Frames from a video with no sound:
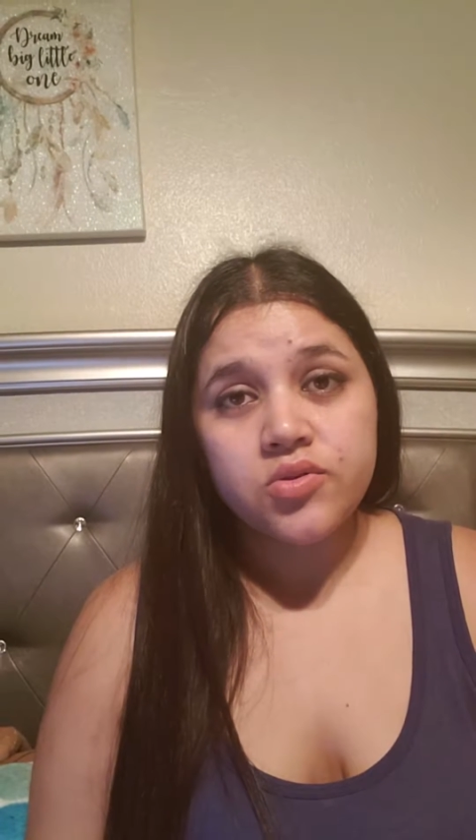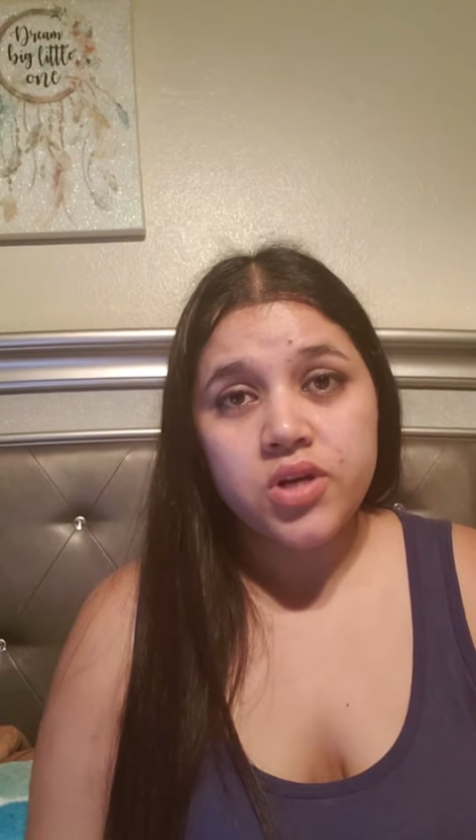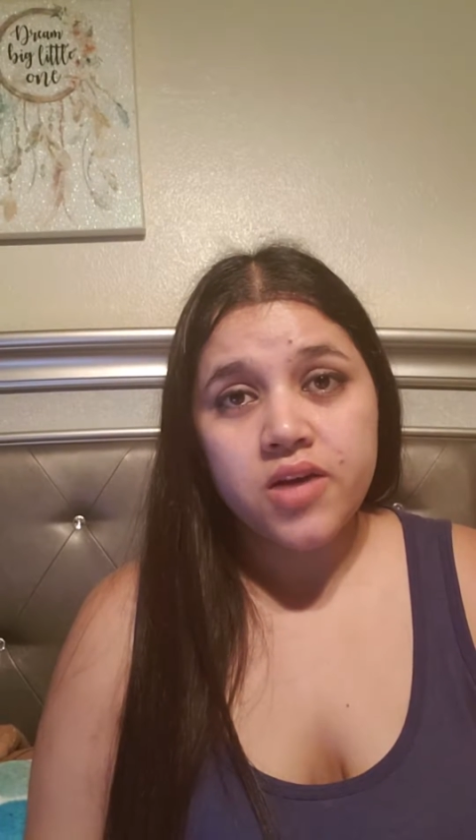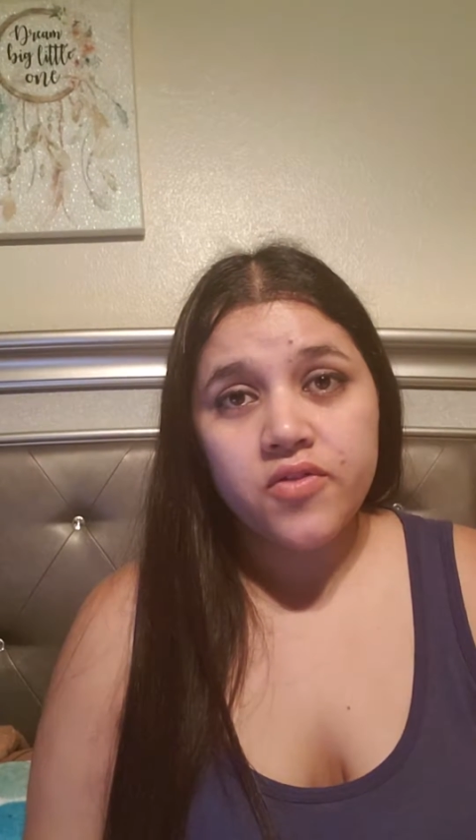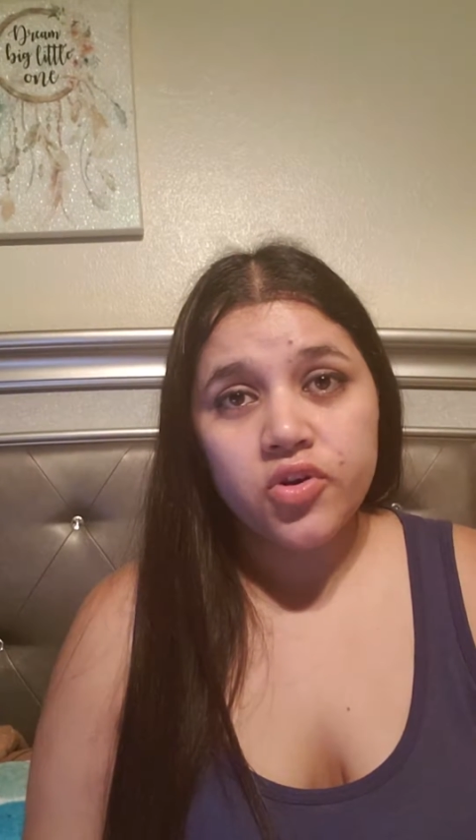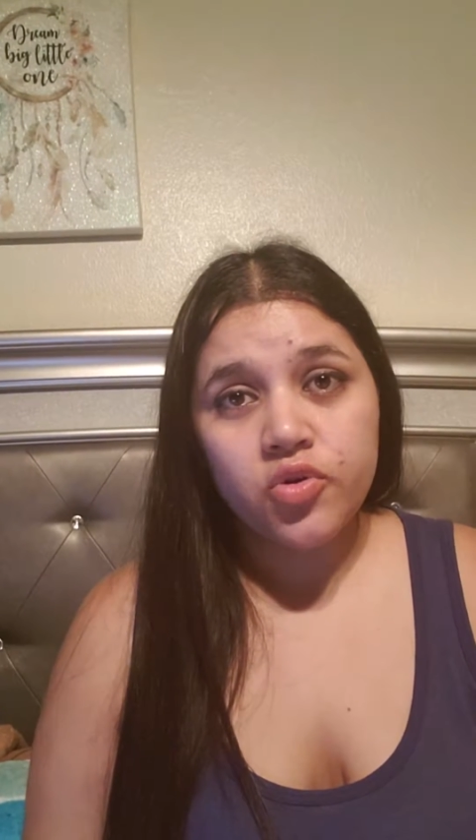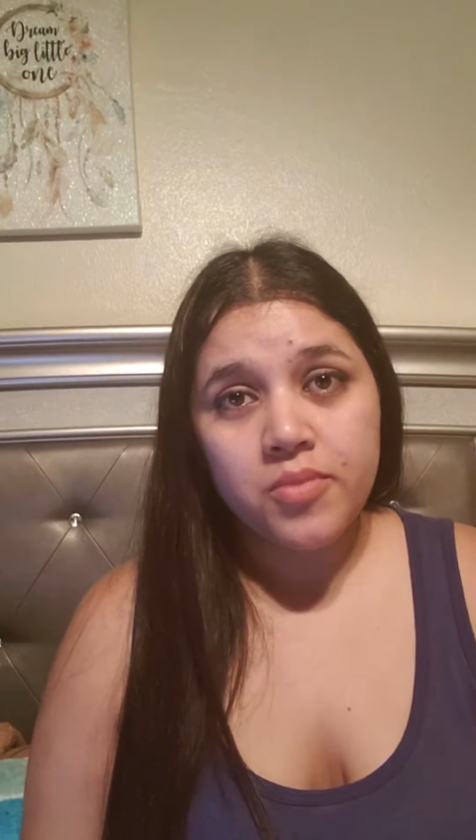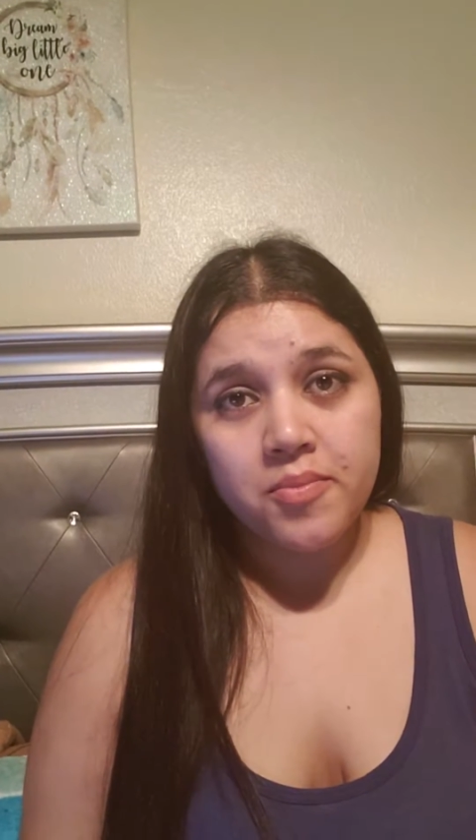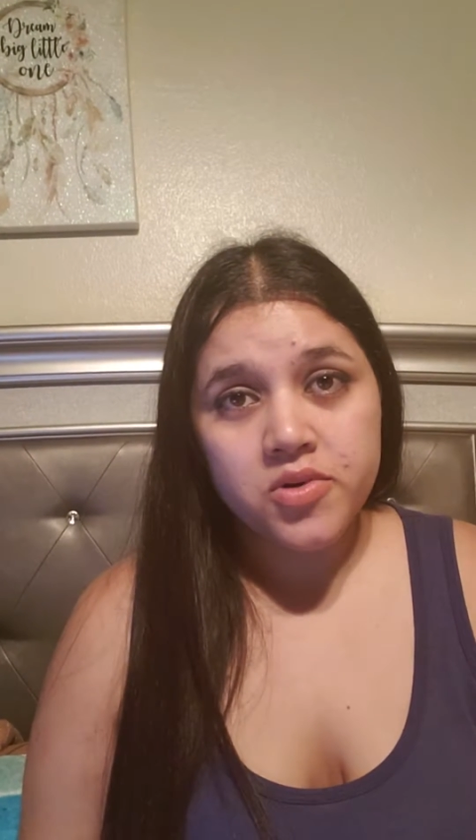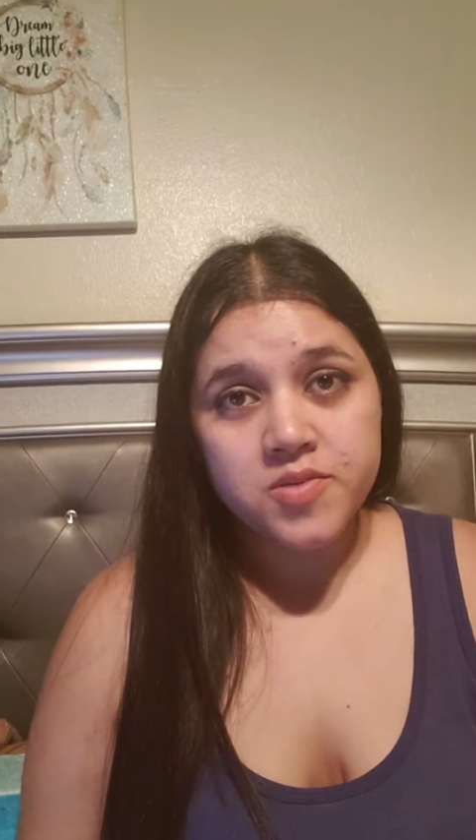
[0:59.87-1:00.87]
3 of your group
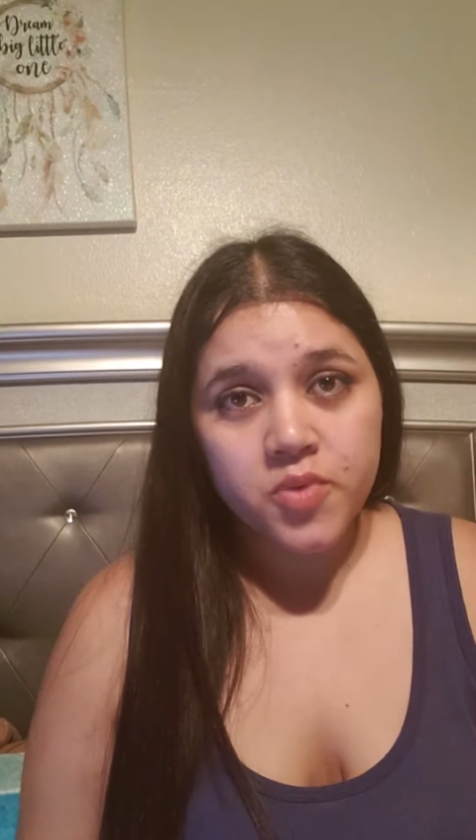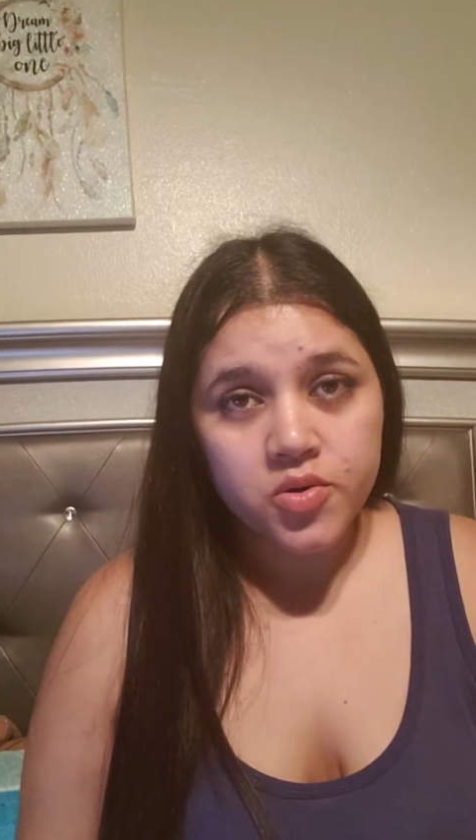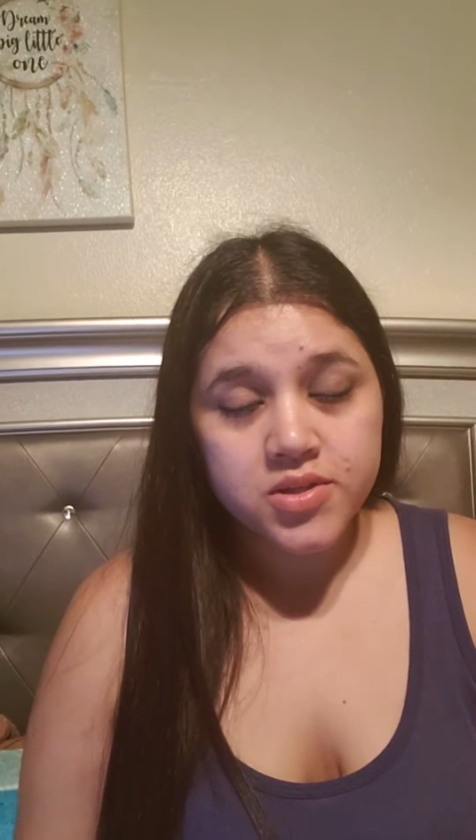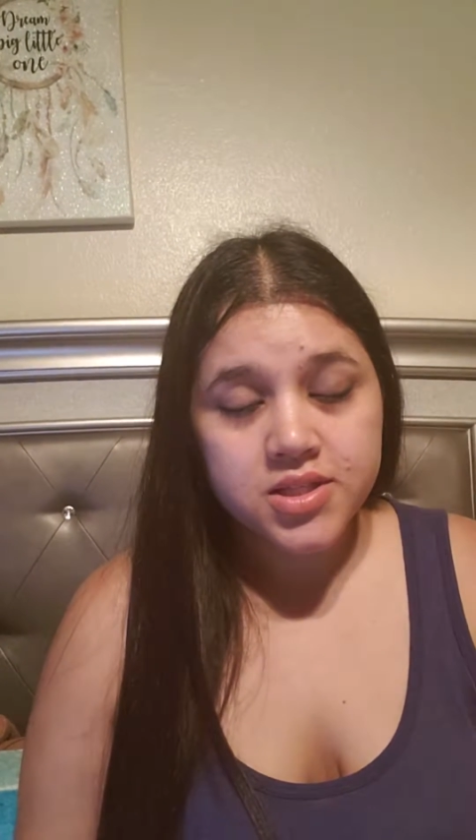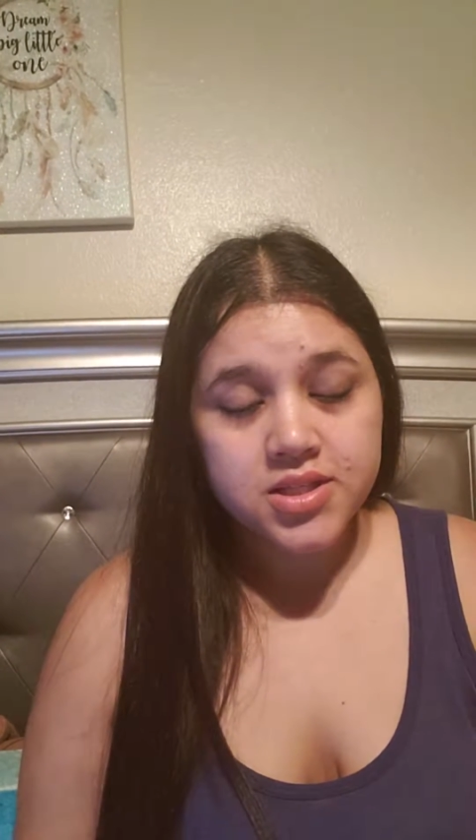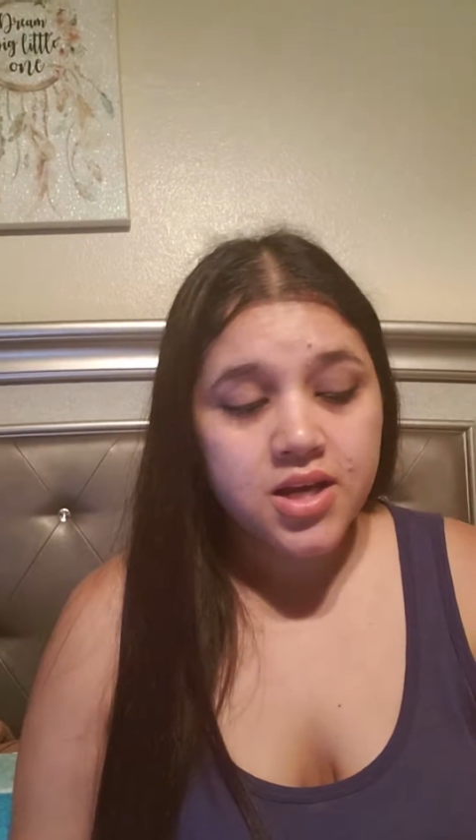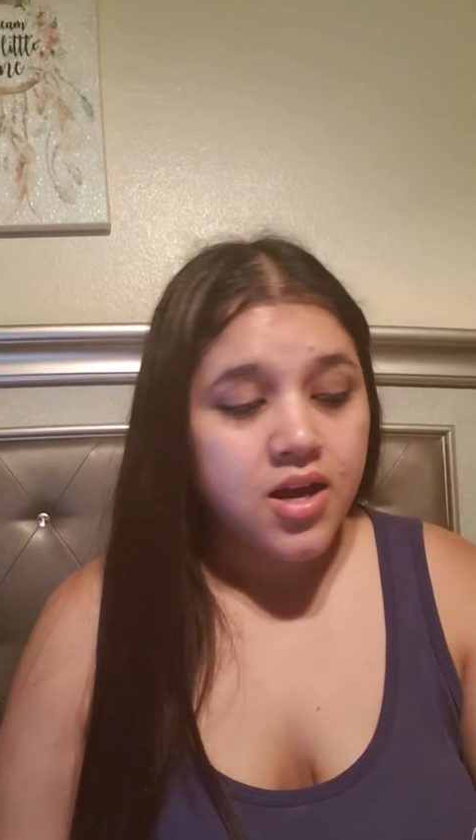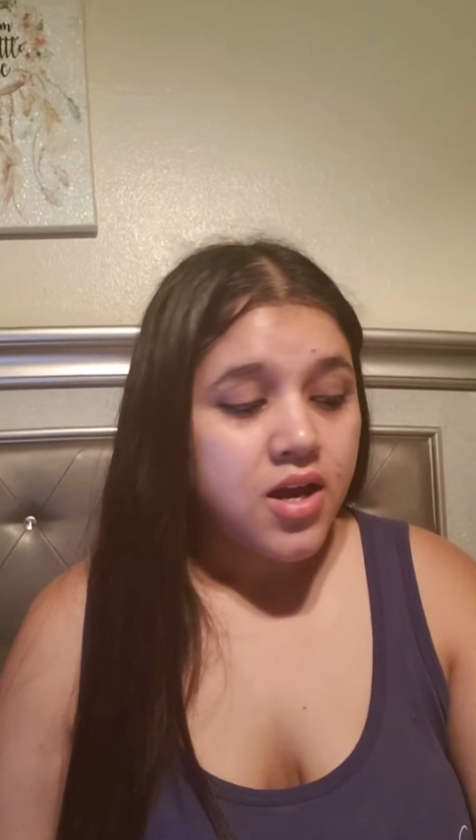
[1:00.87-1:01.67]
members' posts.